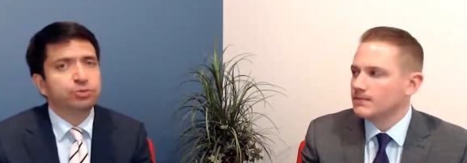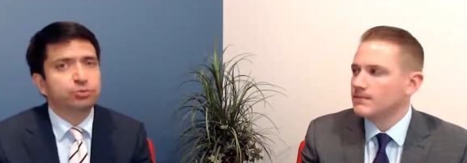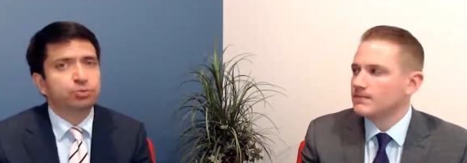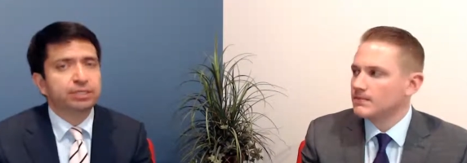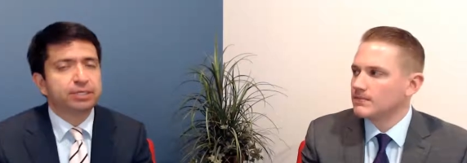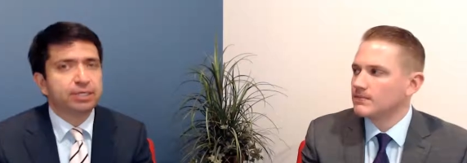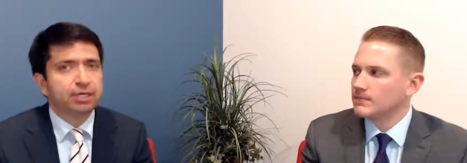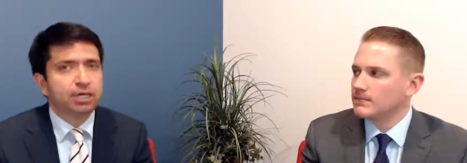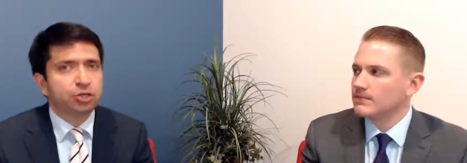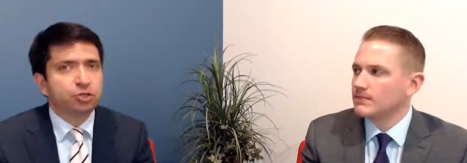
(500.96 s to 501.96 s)
Speaker 1: when
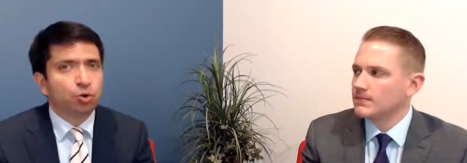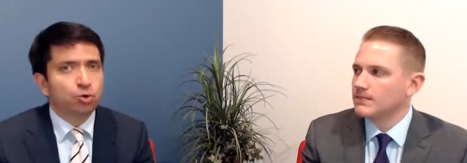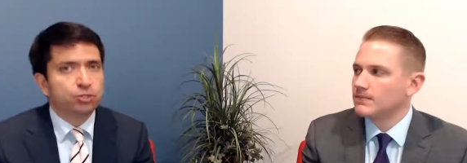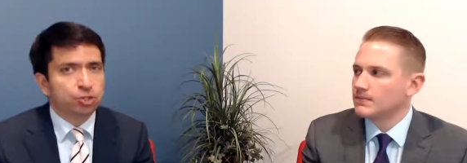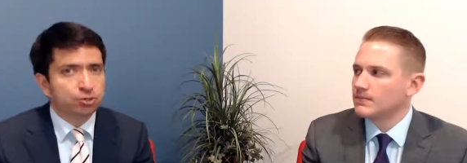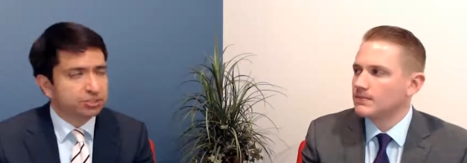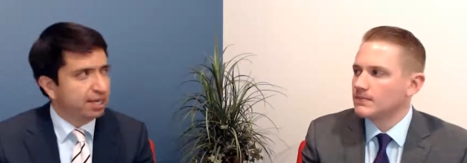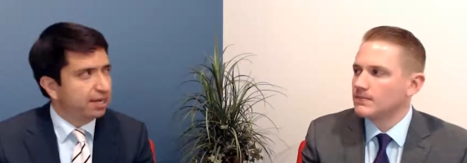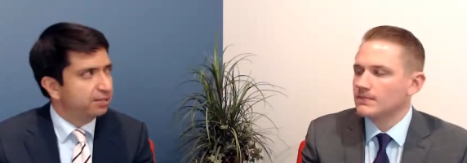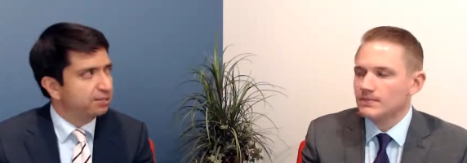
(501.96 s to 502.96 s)
gold goes
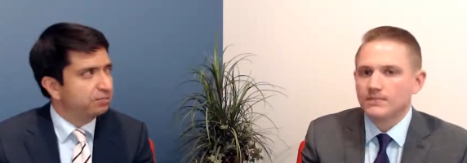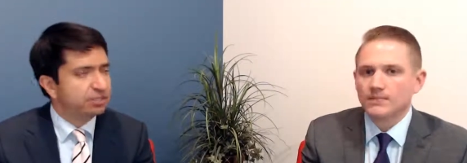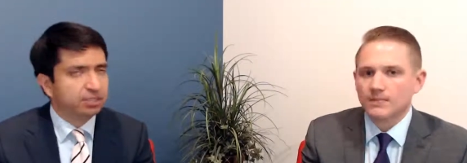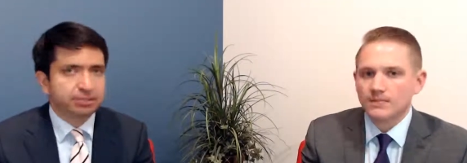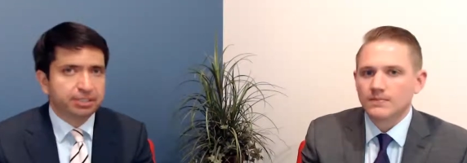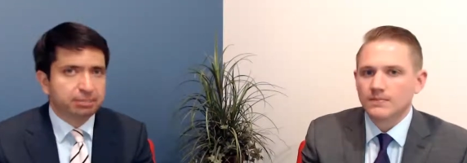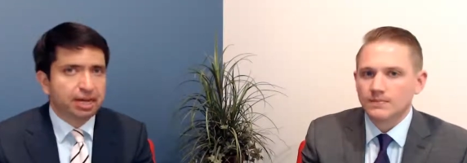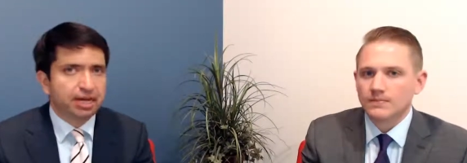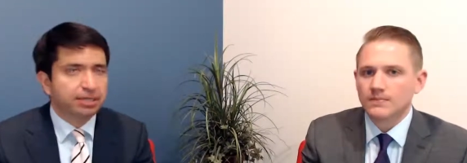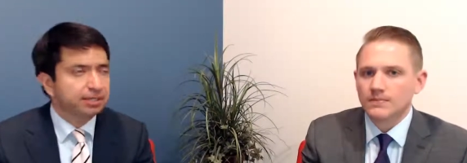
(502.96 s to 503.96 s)
down, we typically
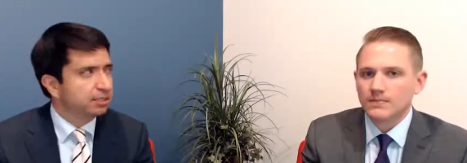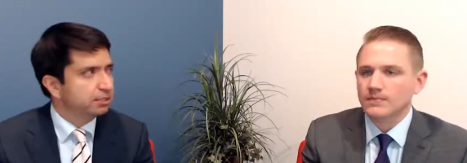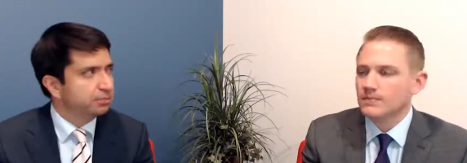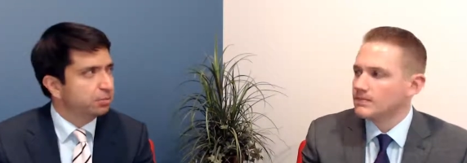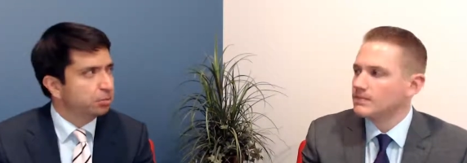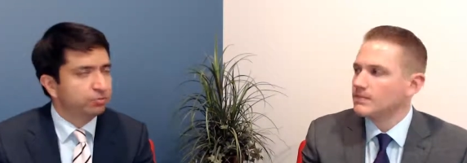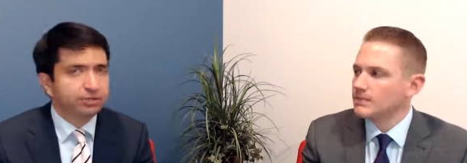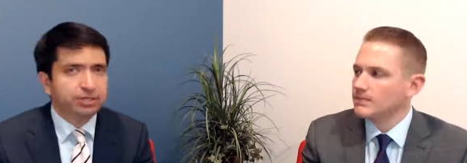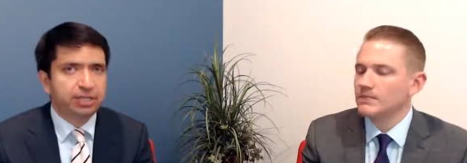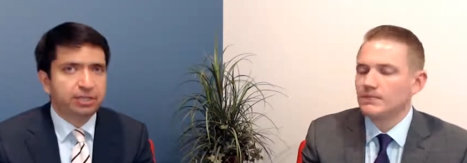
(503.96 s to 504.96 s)
buy a little bit more of
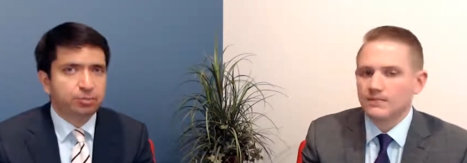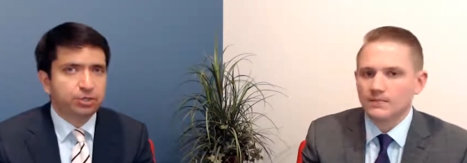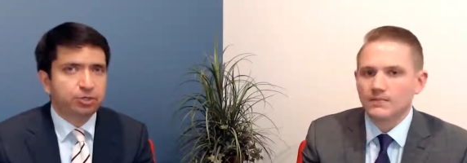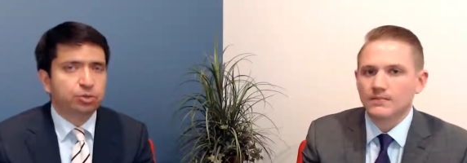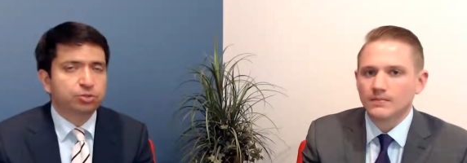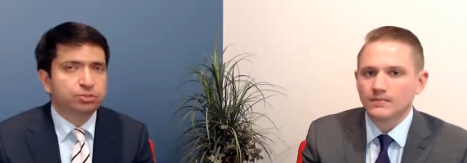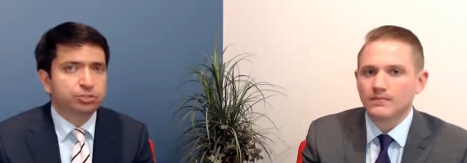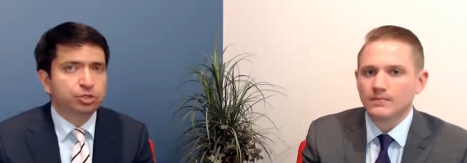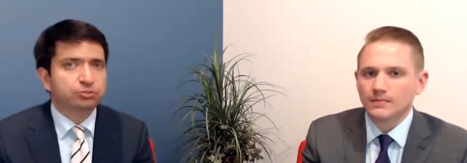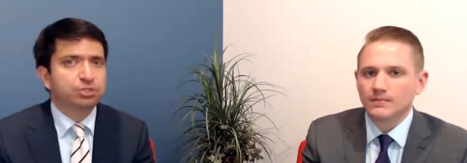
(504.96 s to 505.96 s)
it. And then mm-hmm. when gold
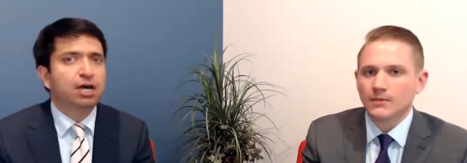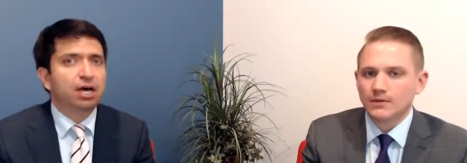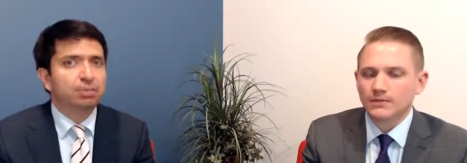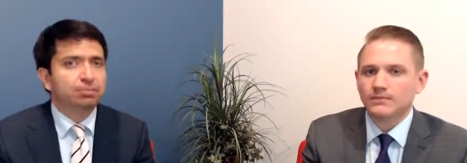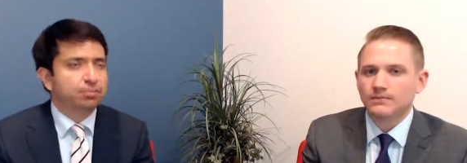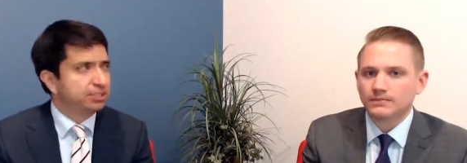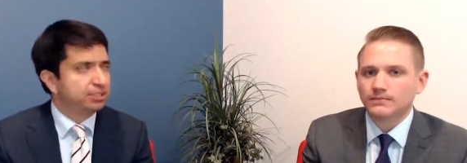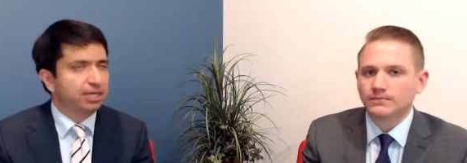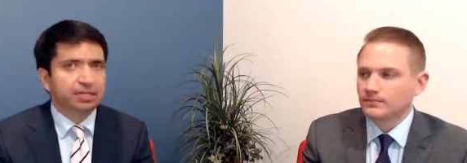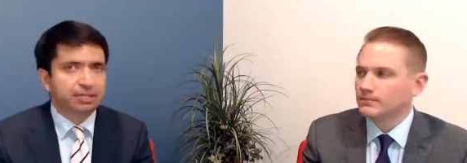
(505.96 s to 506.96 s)
goes up, we
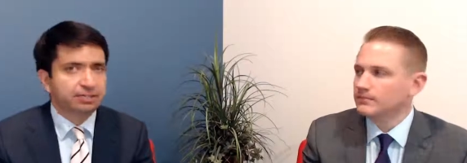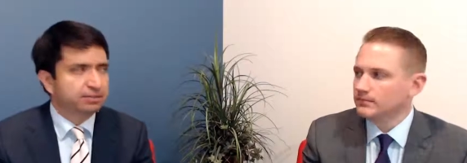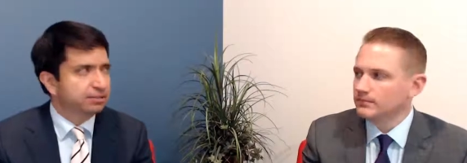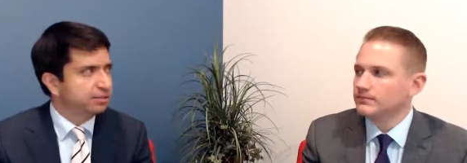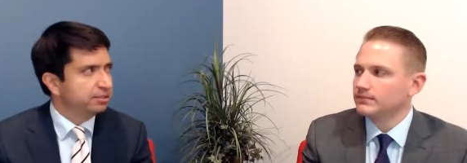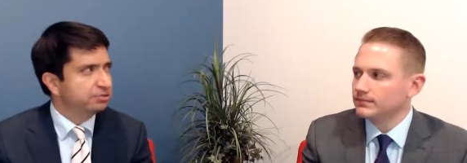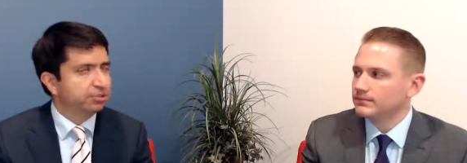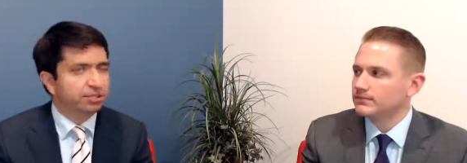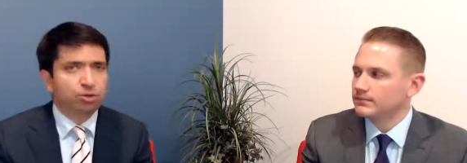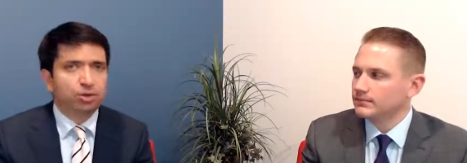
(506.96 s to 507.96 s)
sell it. You know, so the
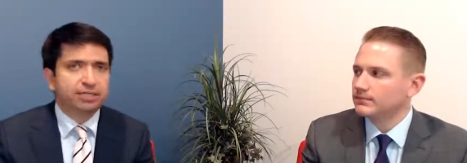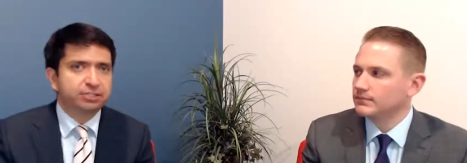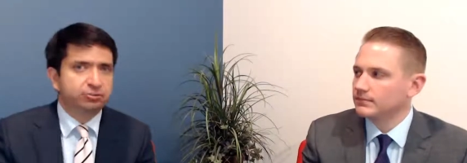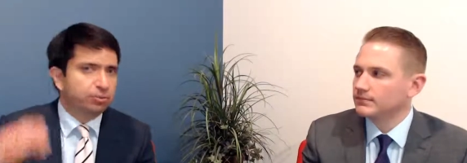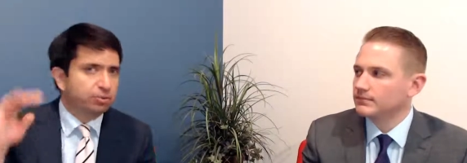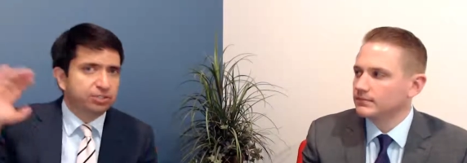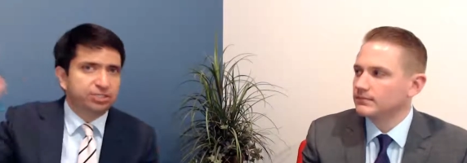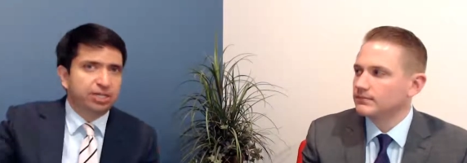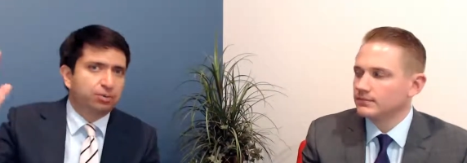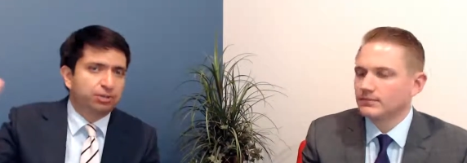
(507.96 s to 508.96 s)
whole idea is that we want to
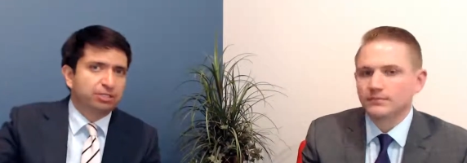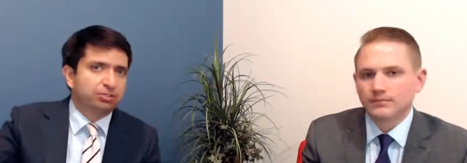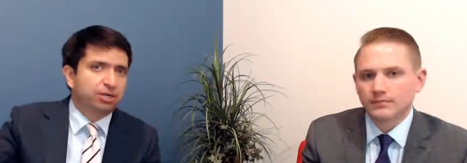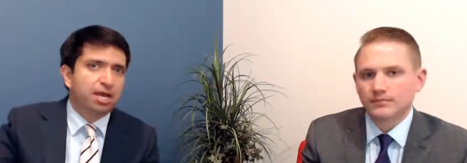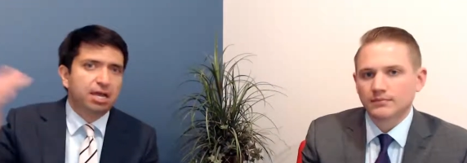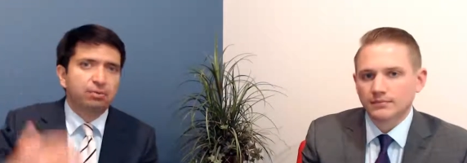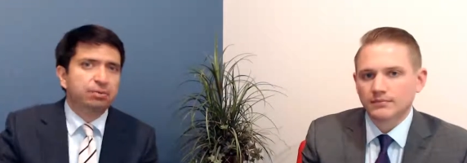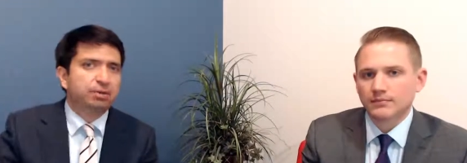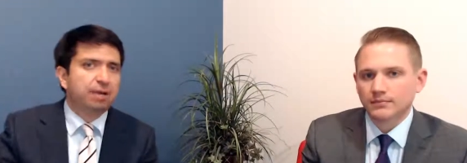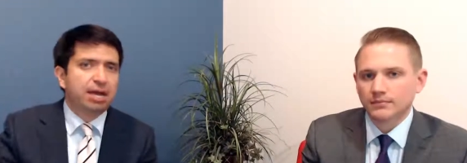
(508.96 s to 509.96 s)
sell when things are high and we want
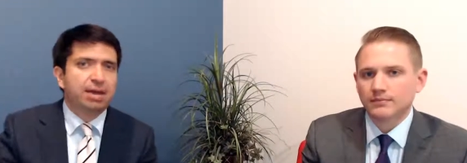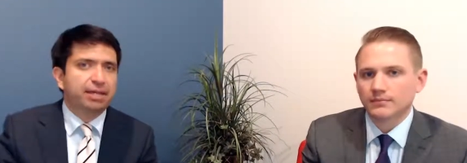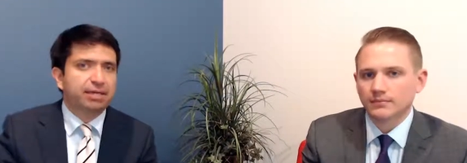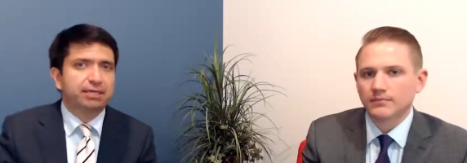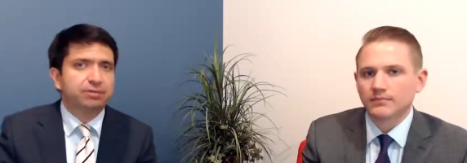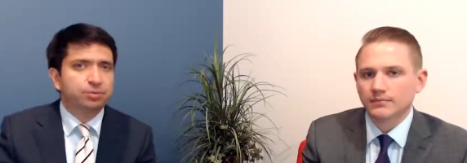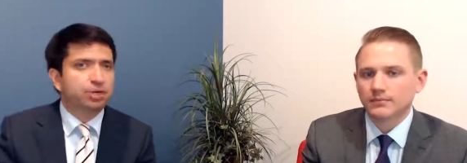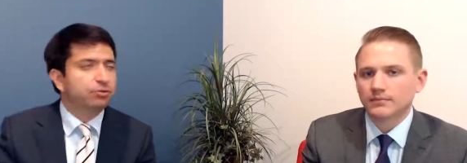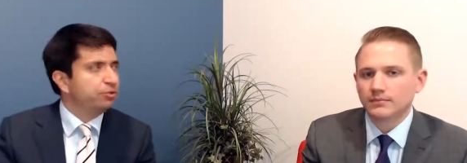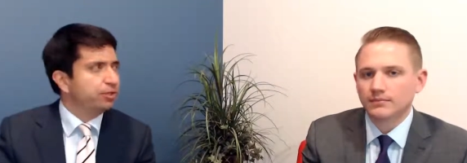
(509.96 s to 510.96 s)
to buy back in when
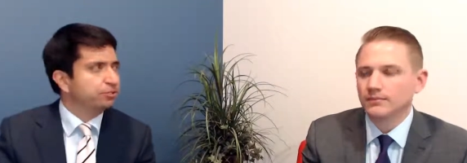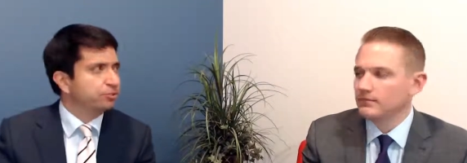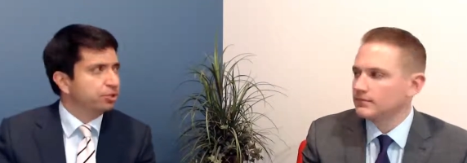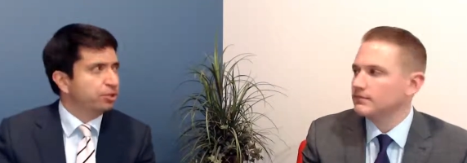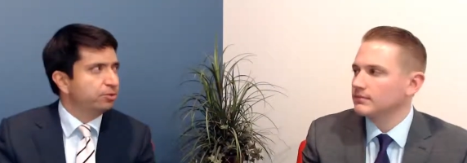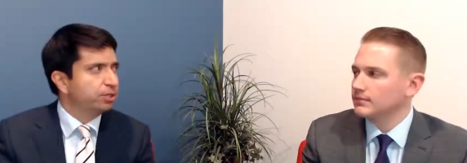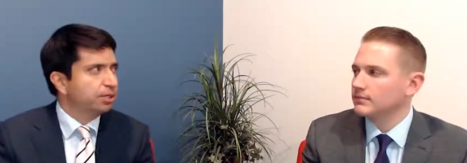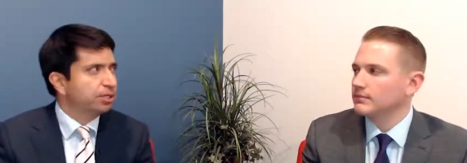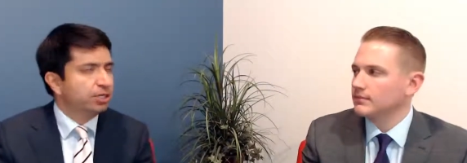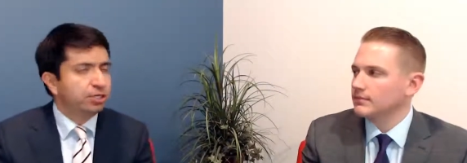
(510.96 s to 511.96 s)
other things are low. So